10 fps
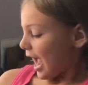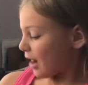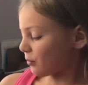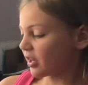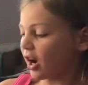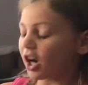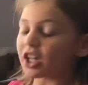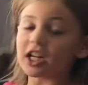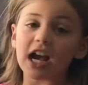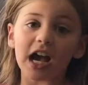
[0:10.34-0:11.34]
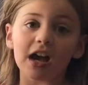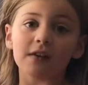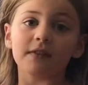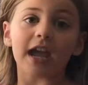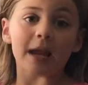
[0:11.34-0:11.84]
and we are going to
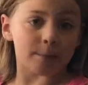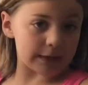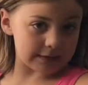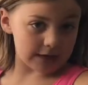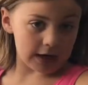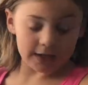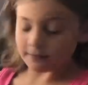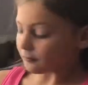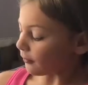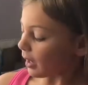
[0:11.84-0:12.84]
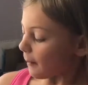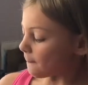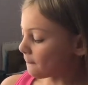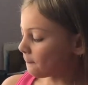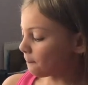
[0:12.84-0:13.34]
have aprons on,
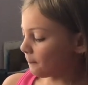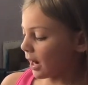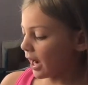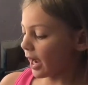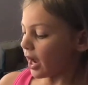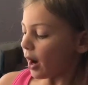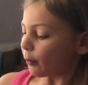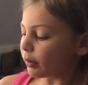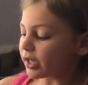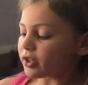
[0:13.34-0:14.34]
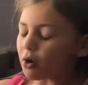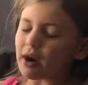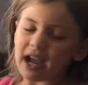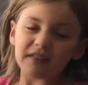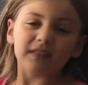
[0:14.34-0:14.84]
but we don't
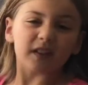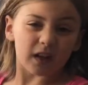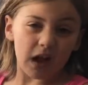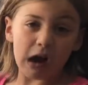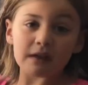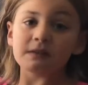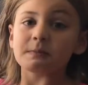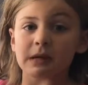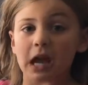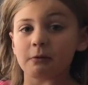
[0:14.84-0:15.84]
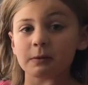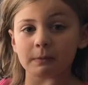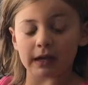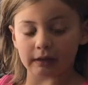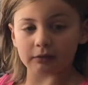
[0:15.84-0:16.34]
have gloves, but I would
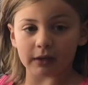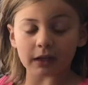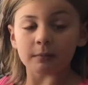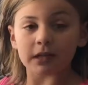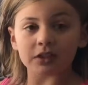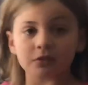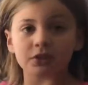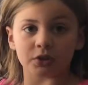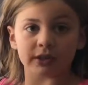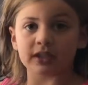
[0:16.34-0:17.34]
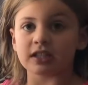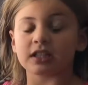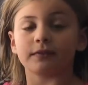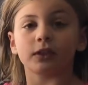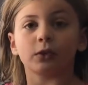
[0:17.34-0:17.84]
re recommend you doing this
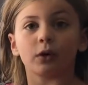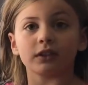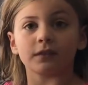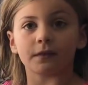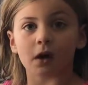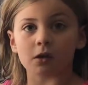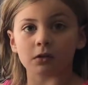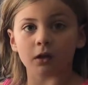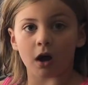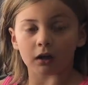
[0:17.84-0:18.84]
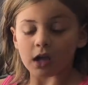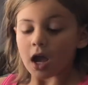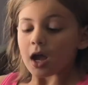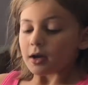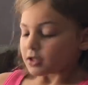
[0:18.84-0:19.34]
if you're going to follow along.
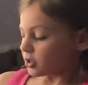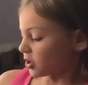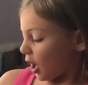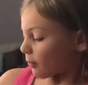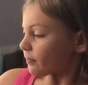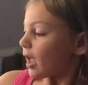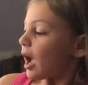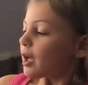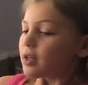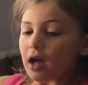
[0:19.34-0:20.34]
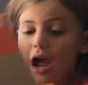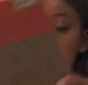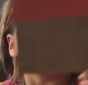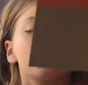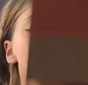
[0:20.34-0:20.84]
So,
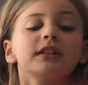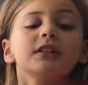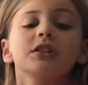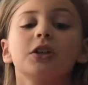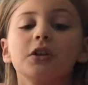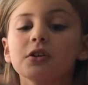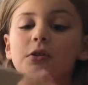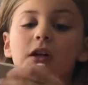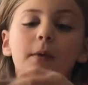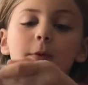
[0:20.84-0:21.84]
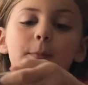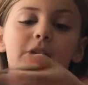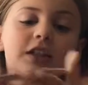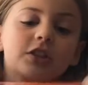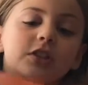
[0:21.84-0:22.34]
I'm going to show you a couple
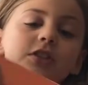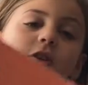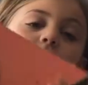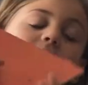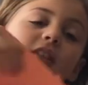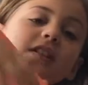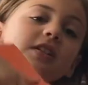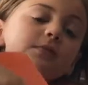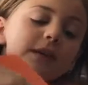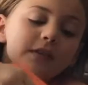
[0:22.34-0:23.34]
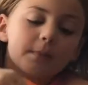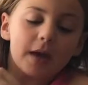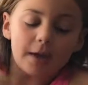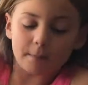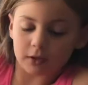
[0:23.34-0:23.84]
pictures. So this is what the
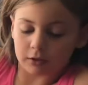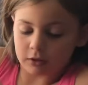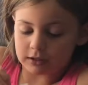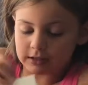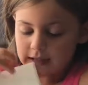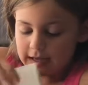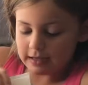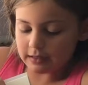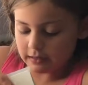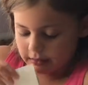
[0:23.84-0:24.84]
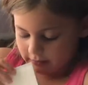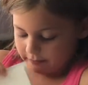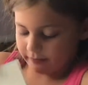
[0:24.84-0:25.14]
paper looks like. It's